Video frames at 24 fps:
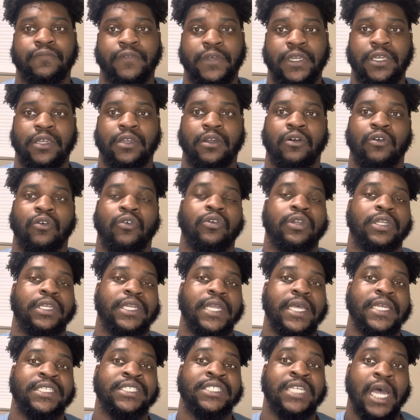video or the
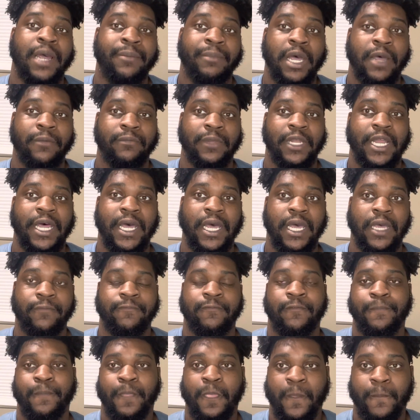next time I'm live.
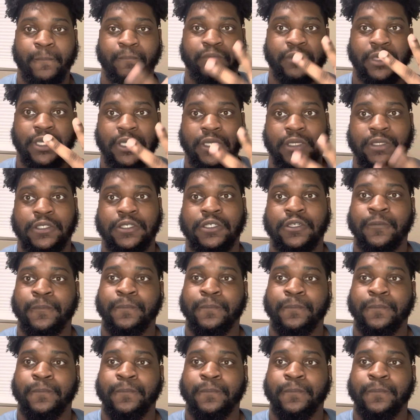Peace.